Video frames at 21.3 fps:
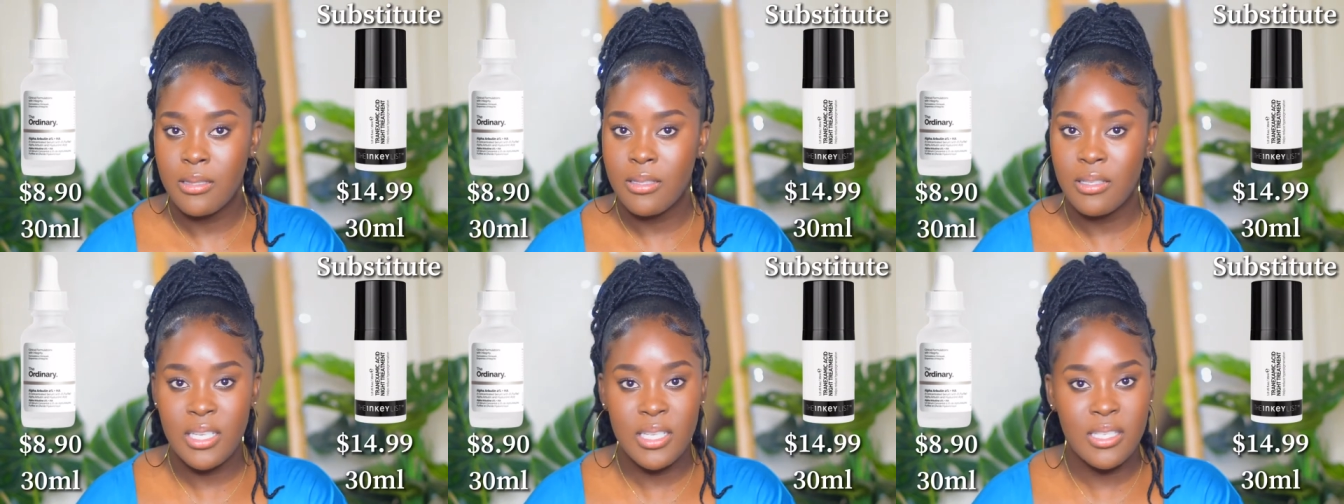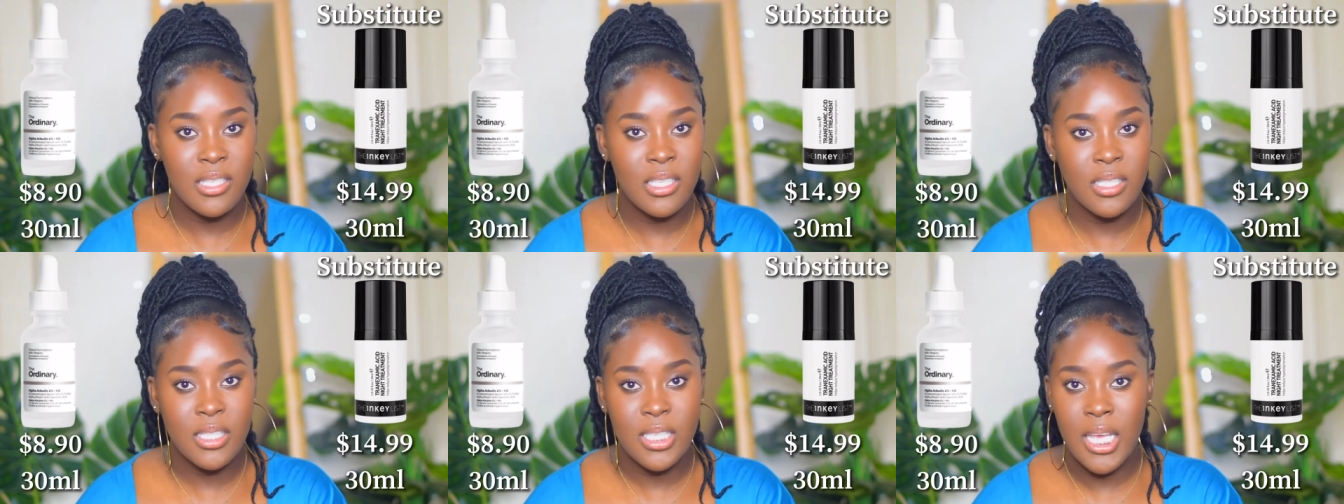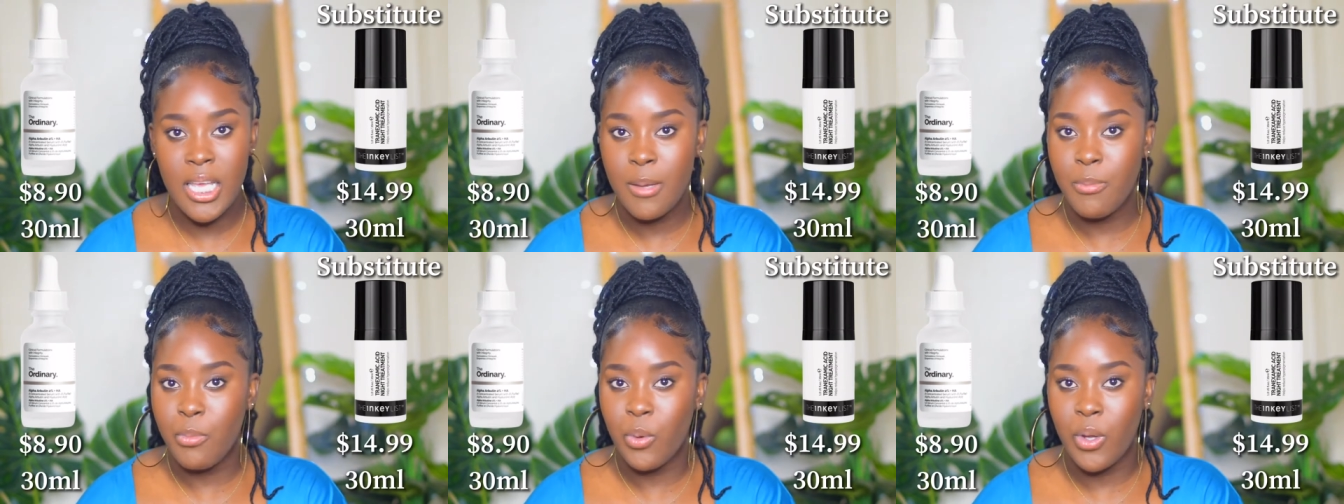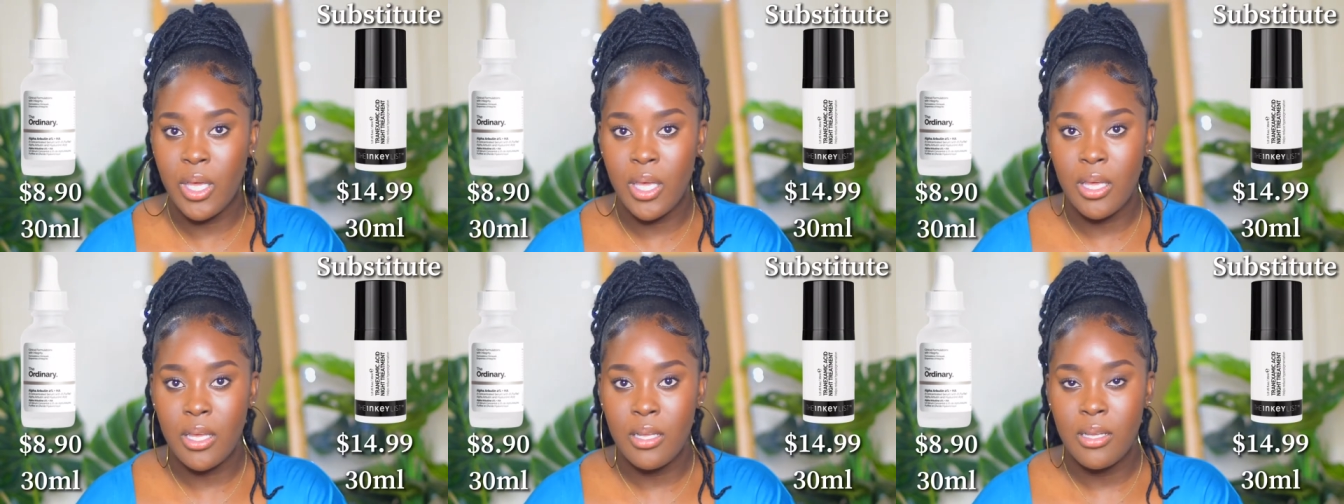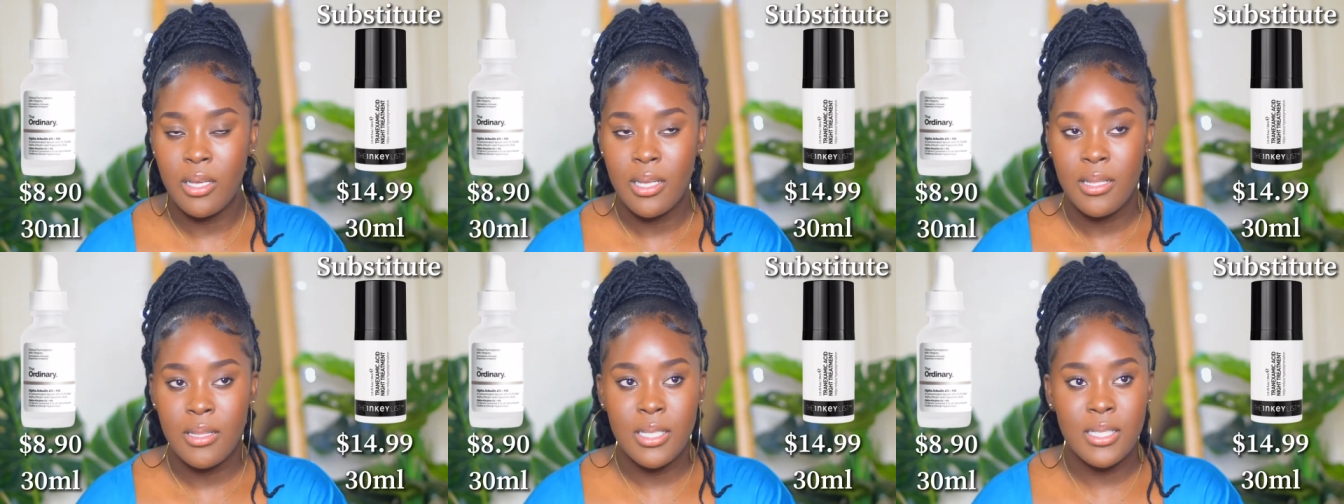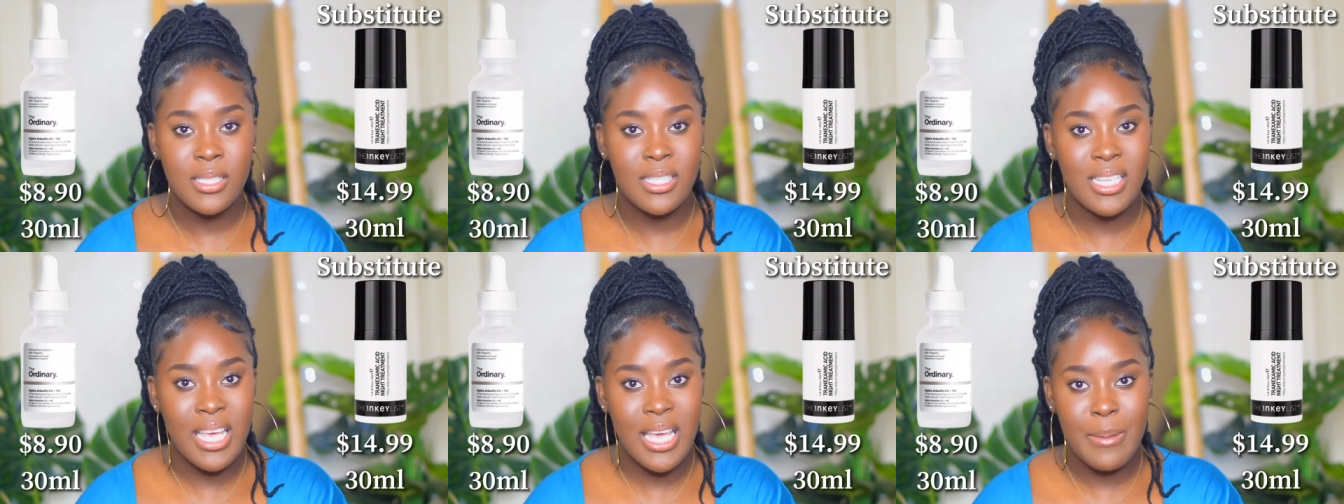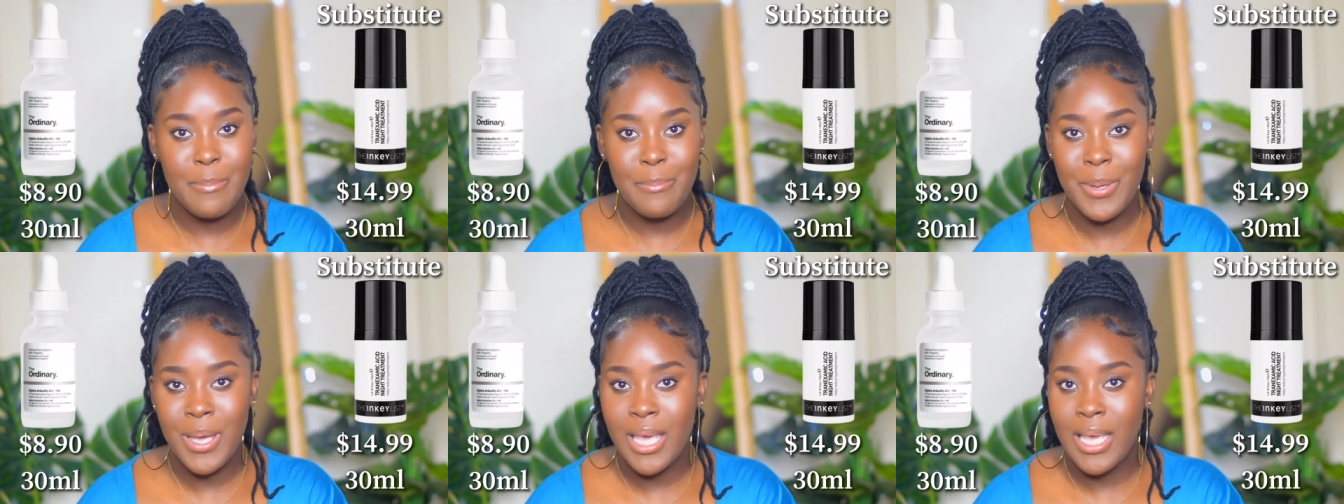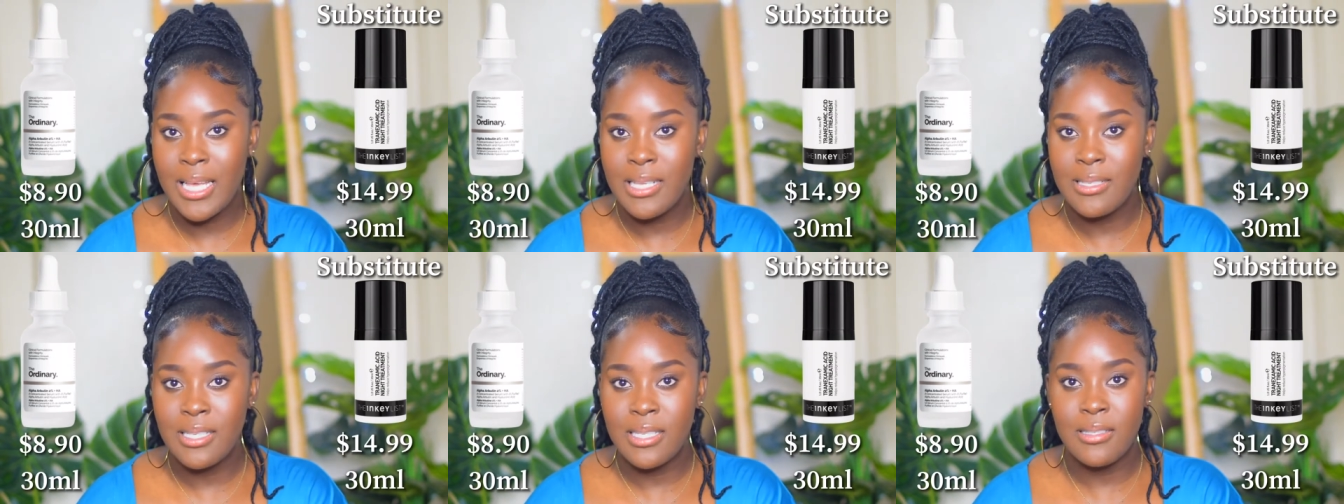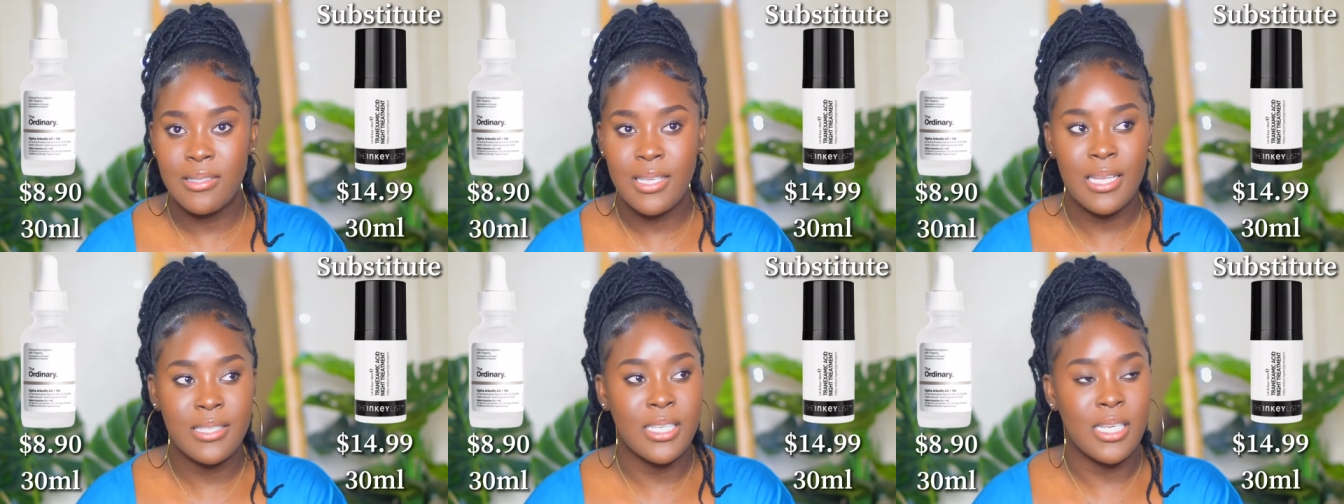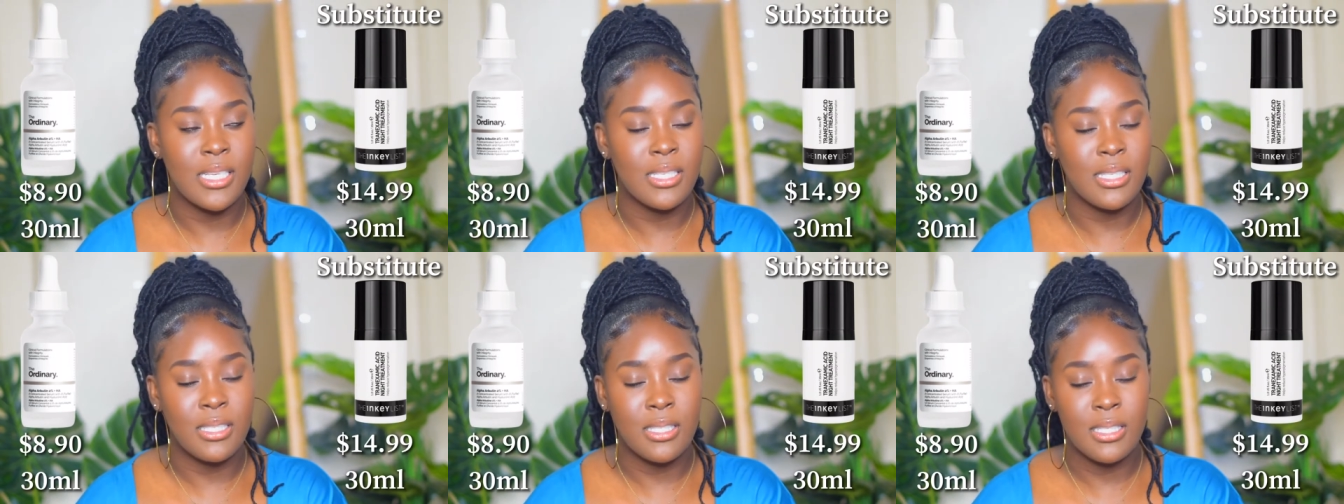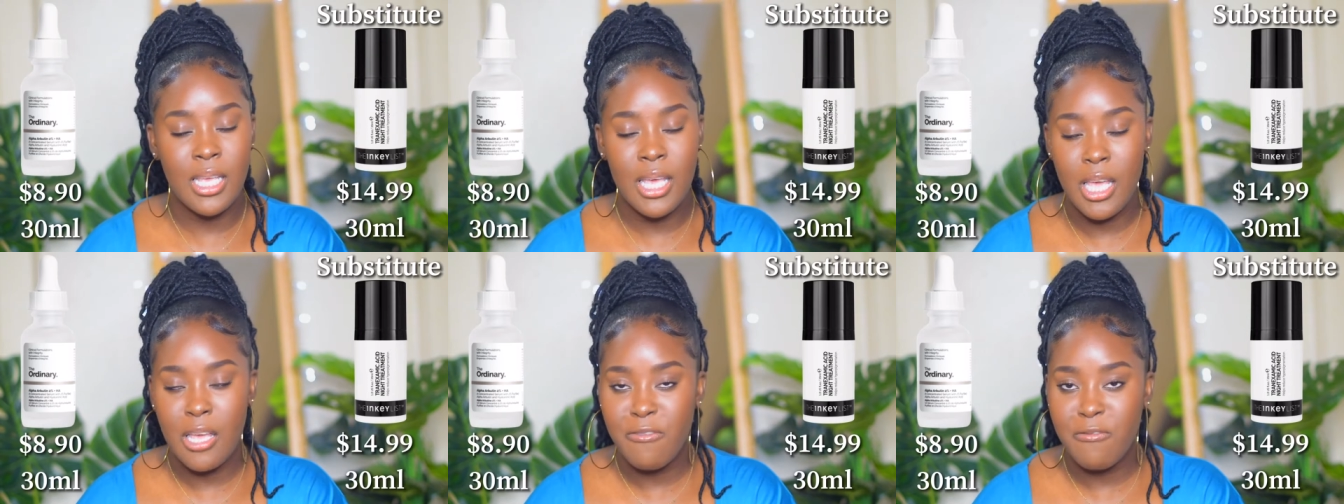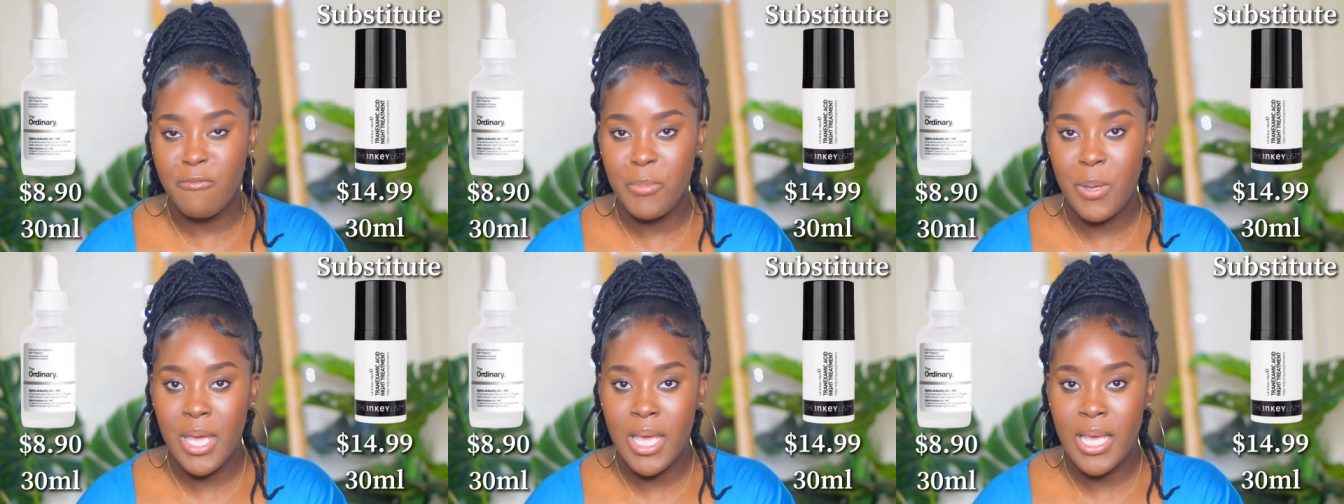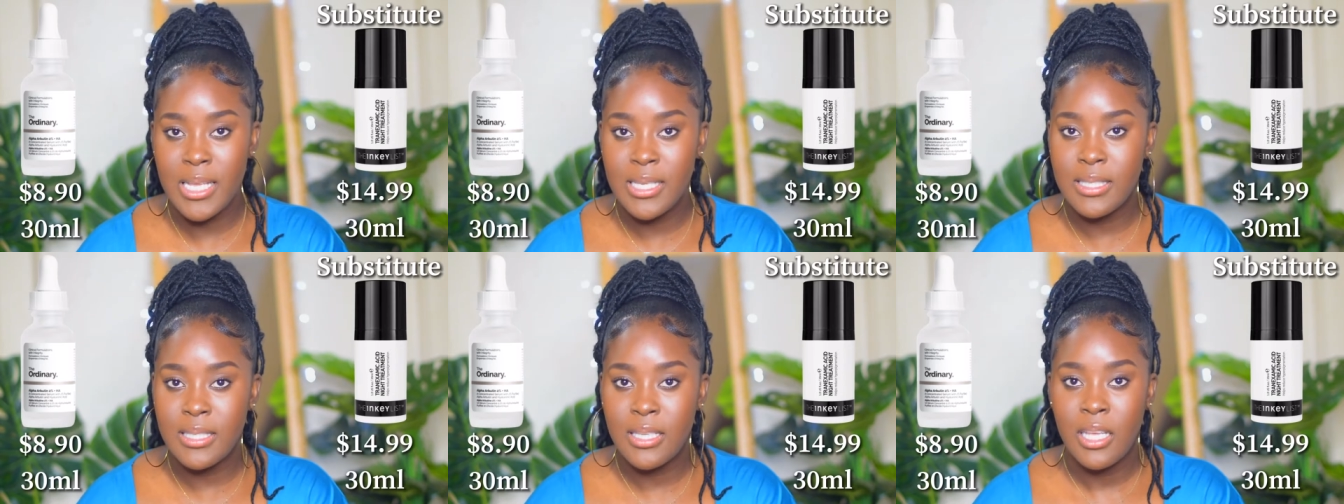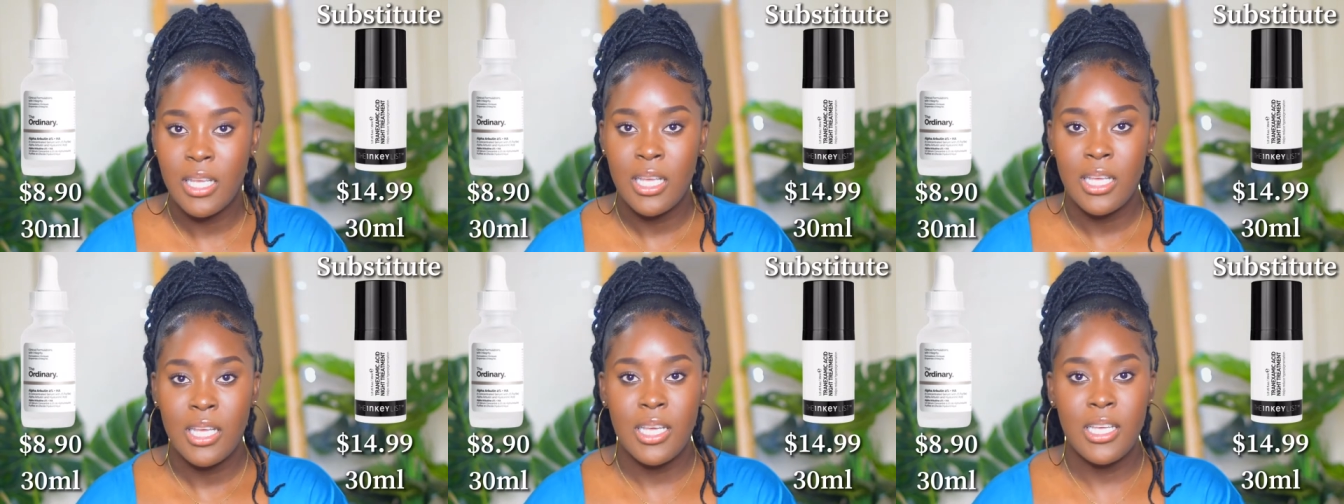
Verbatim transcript: It's the same way, the same pace. It's at a safe pace.